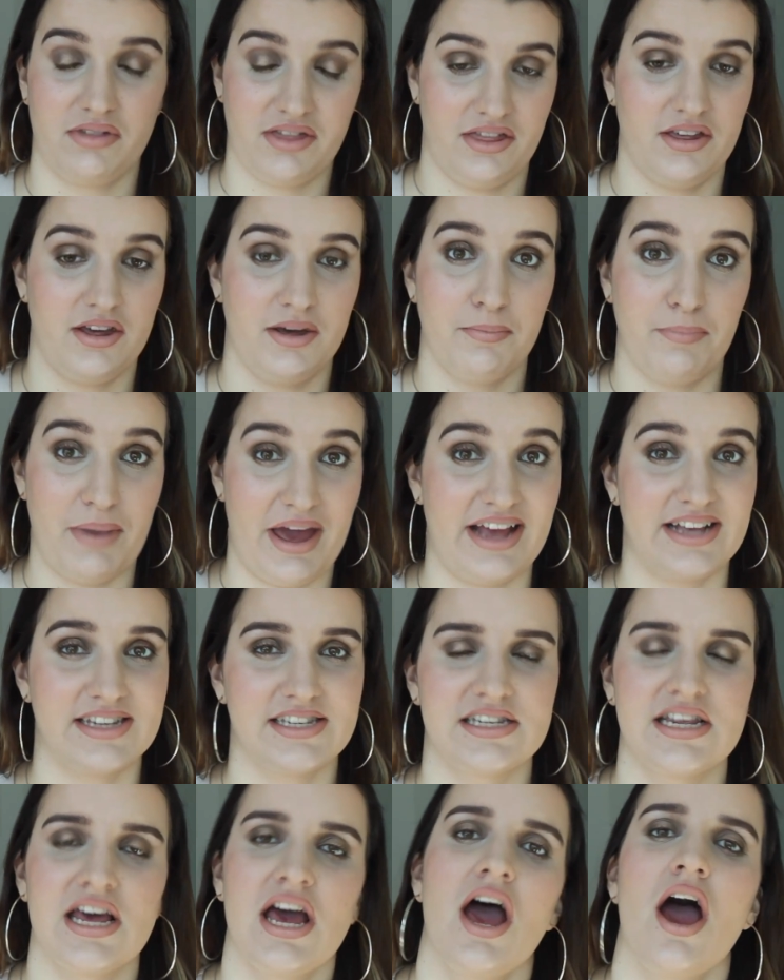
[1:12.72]
the
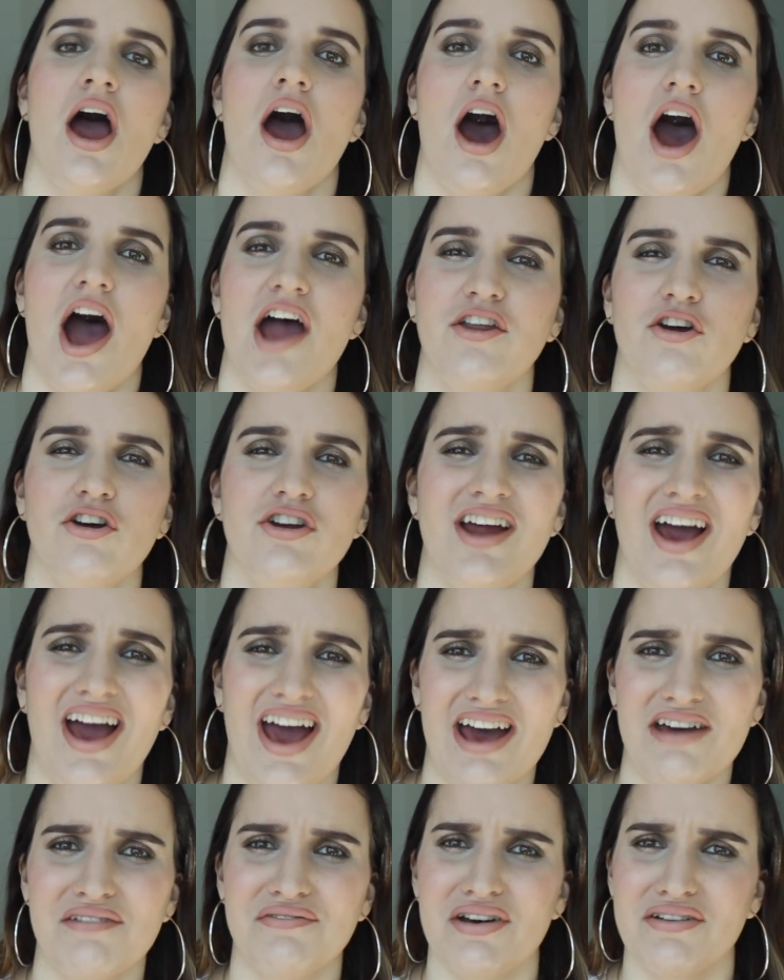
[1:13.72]
base. I don't
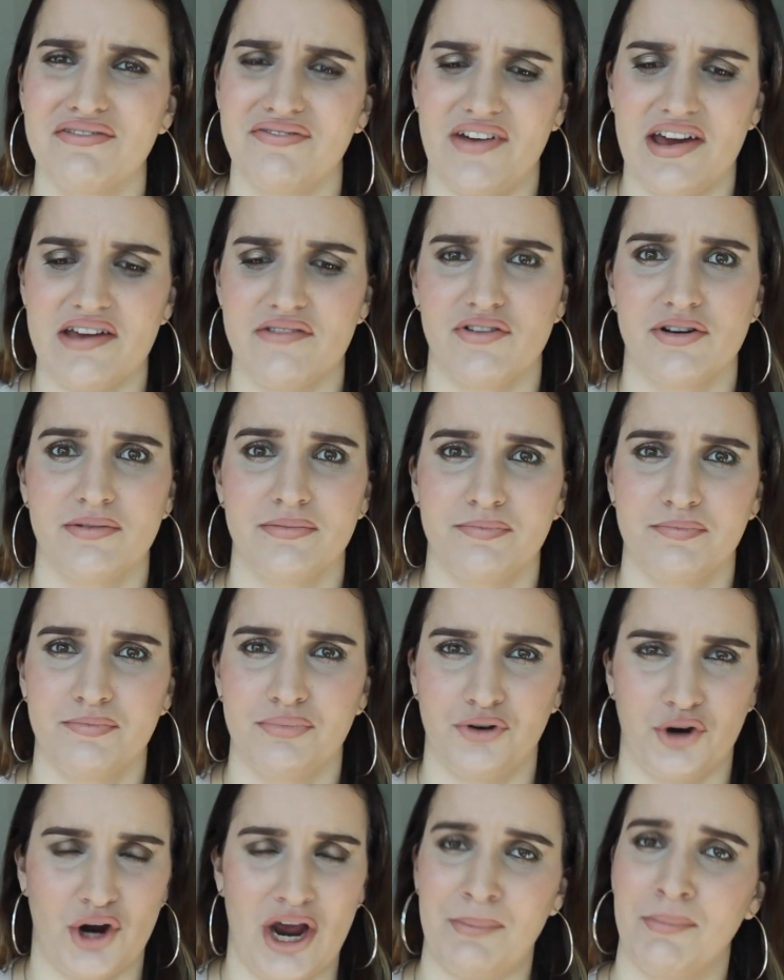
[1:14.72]
have a favourite
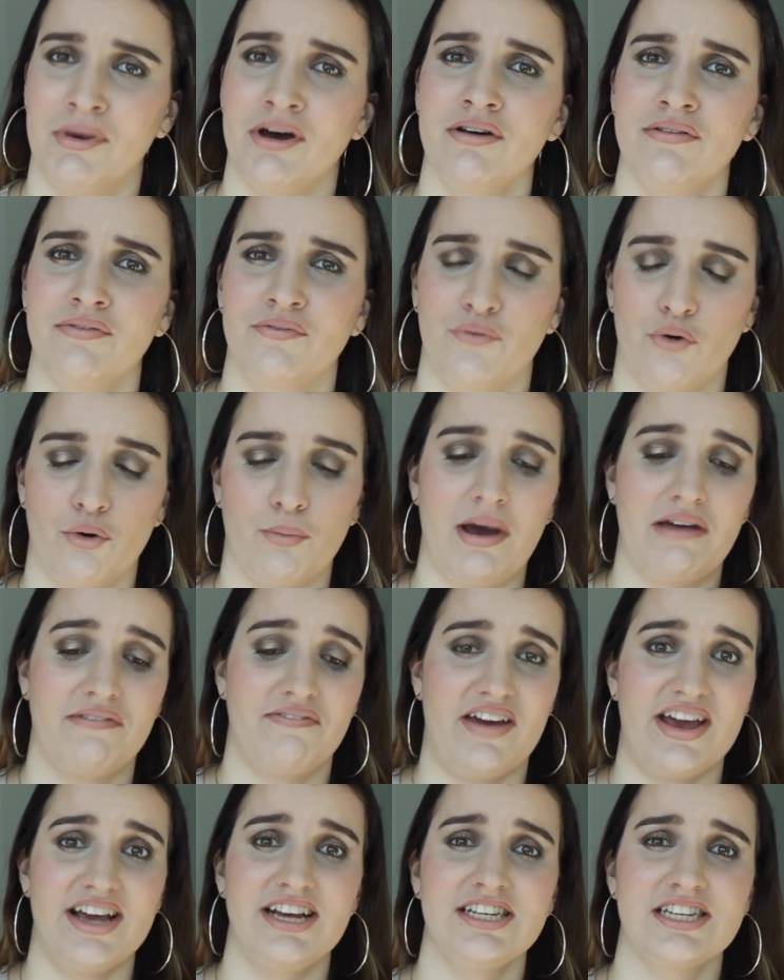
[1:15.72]
primer for my
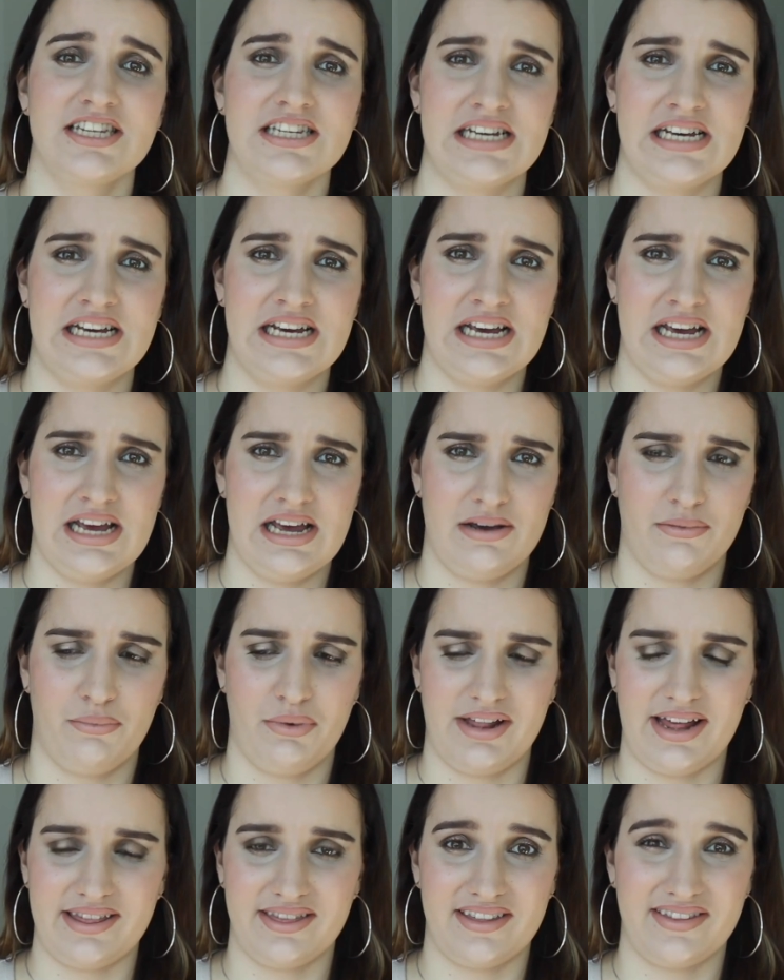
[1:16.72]
face,
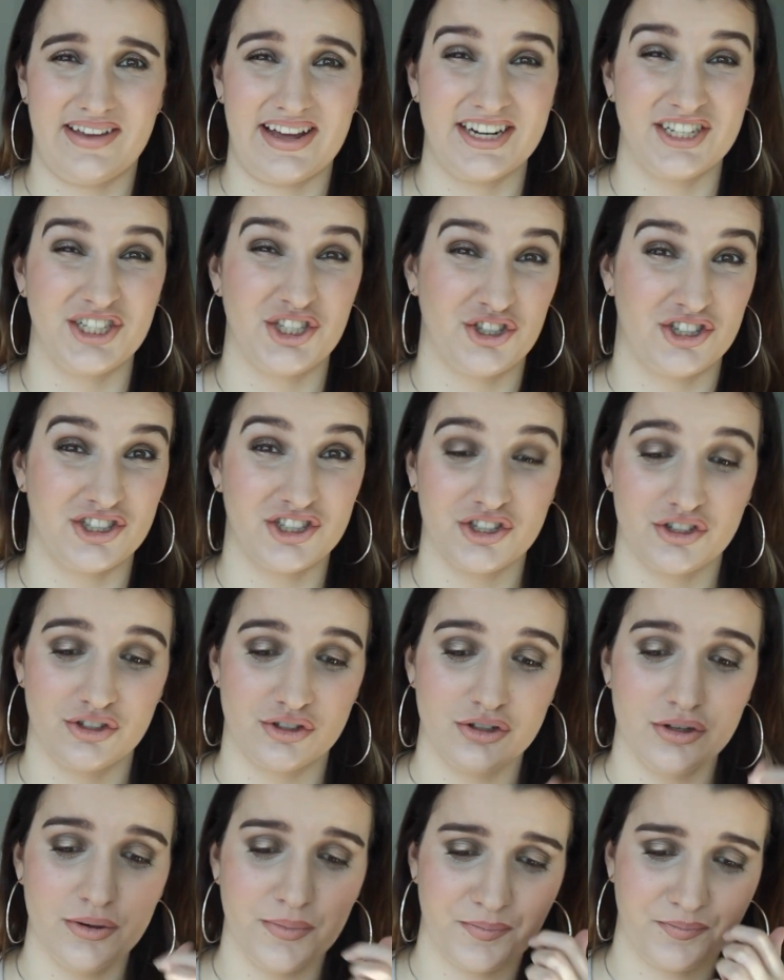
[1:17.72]
without that is
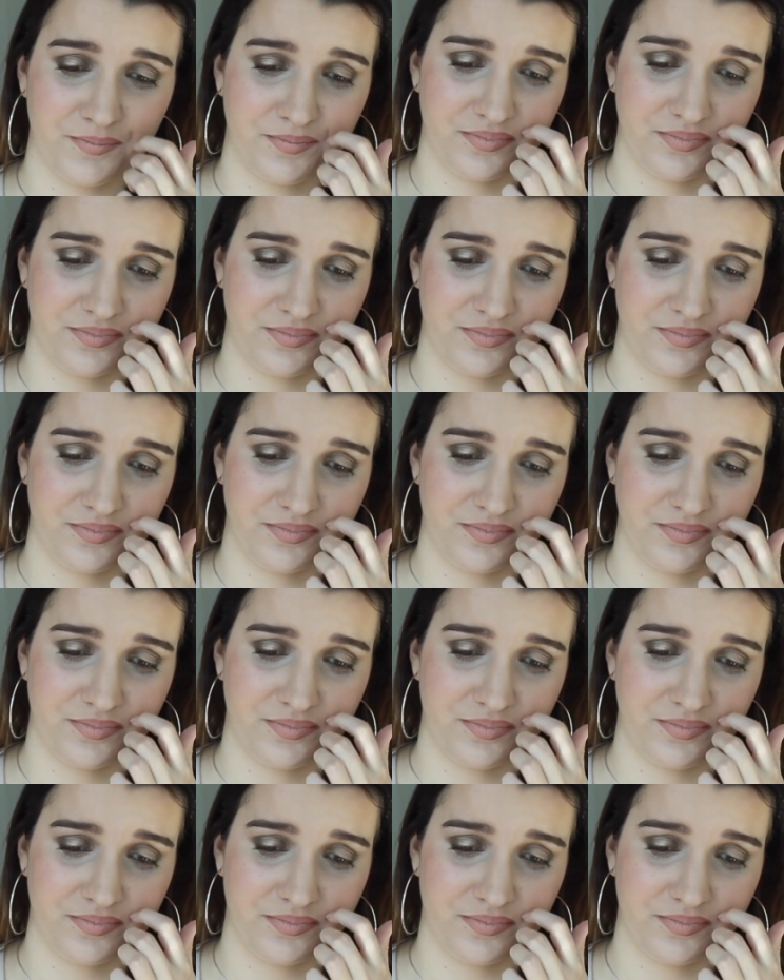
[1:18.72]
drugstore.